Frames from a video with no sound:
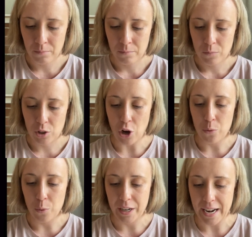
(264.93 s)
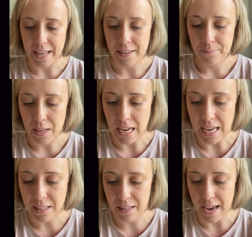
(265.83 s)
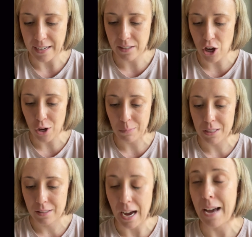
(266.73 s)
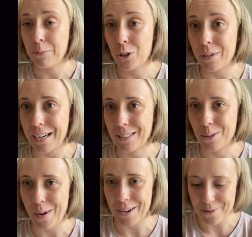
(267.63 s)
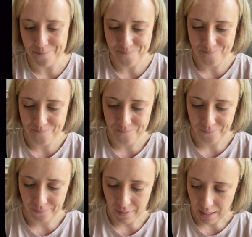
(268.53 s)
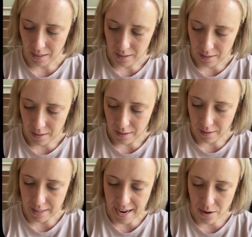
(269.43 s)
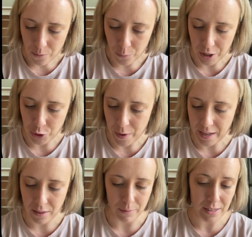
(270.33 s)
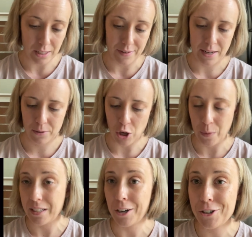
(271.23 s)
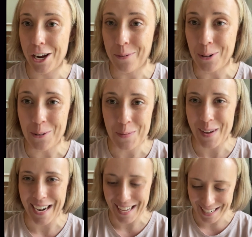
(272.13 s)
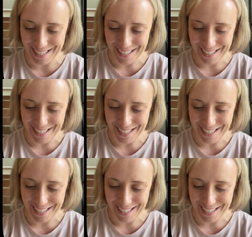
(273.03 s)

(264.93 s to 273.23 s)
So we're getting e to the x cubed times 3x squared. Then we're doing the rest of it. So we did our chain rule, we made it.